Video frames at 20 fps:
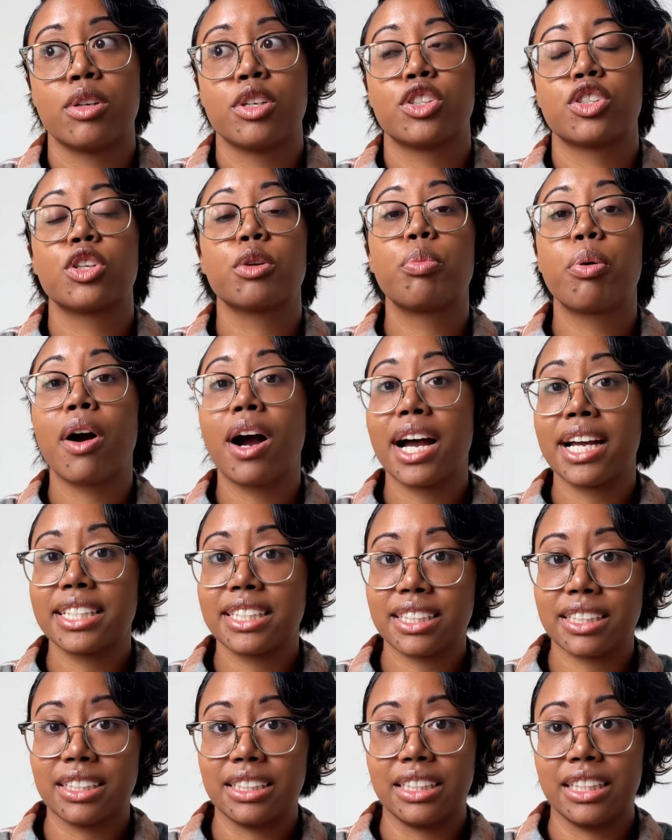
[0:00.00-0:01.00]

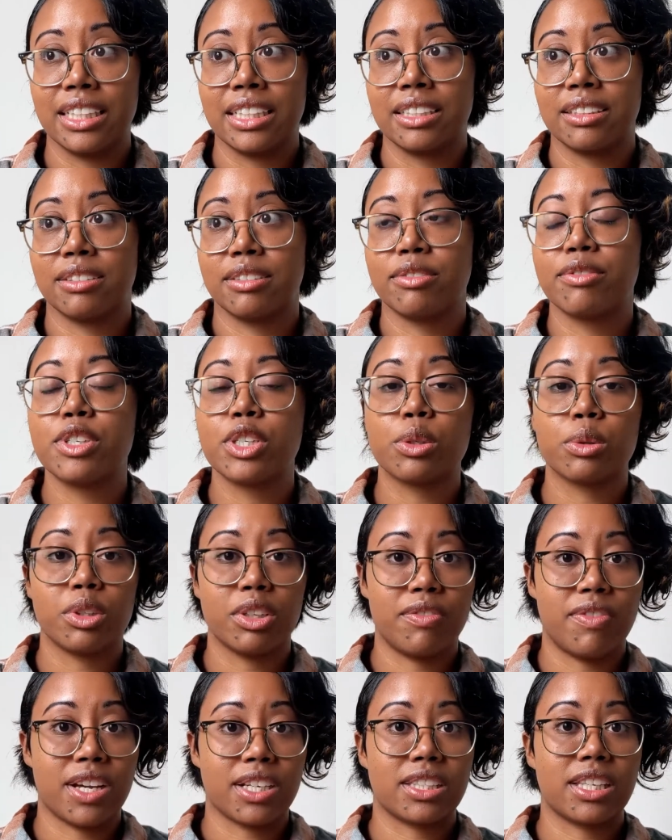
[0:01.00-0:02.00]
Surprisingly visual
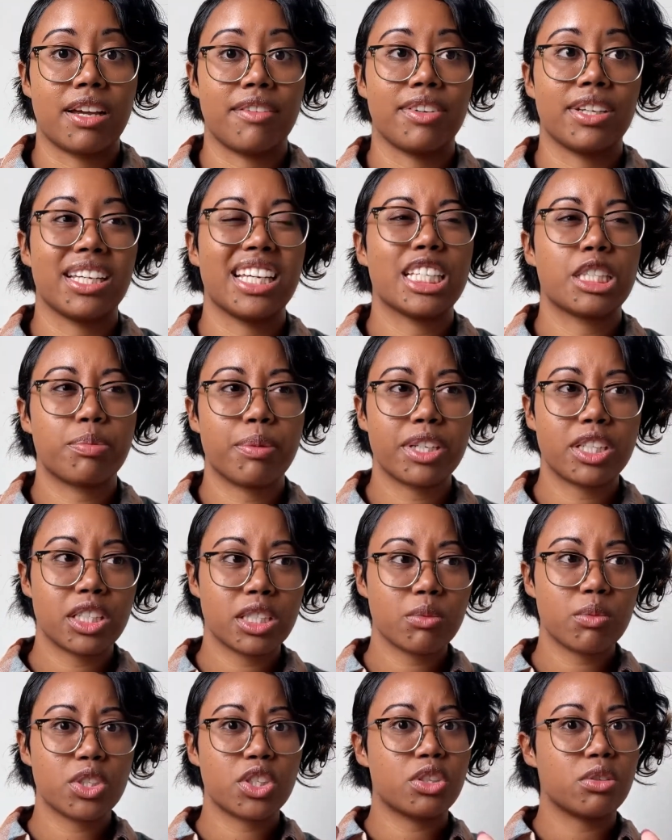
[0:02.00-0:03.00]
effects heavy, especially
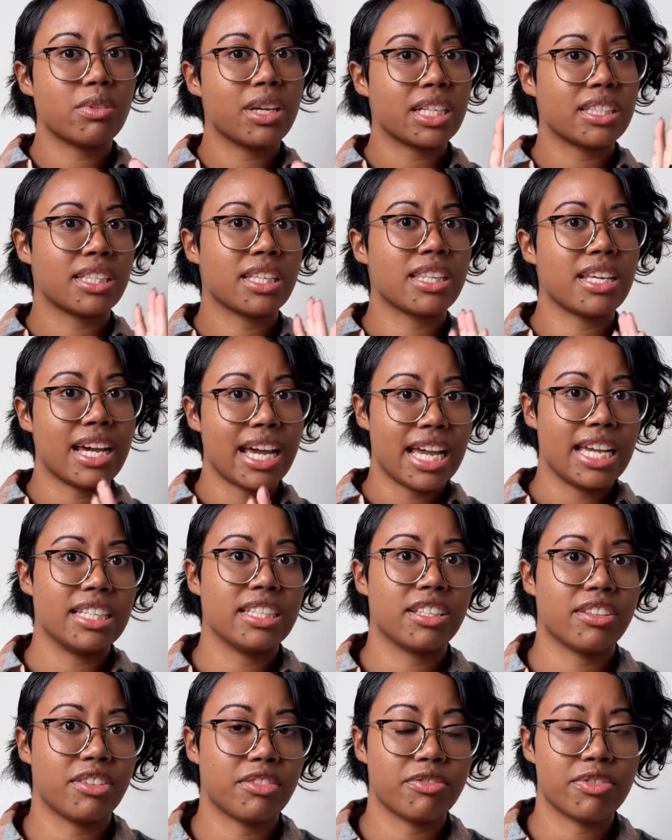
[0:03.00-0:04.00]
once you get to the end
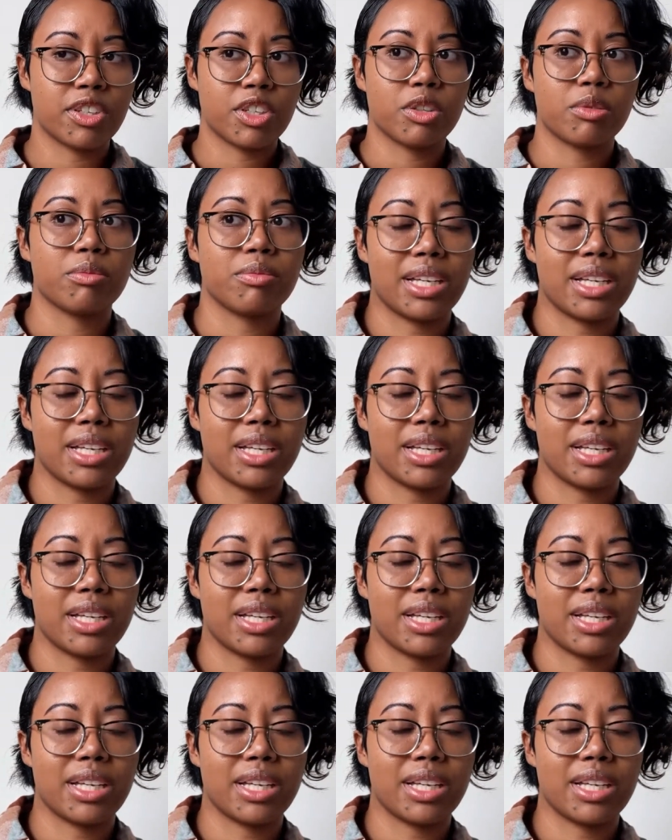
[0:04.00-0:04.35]
of the film.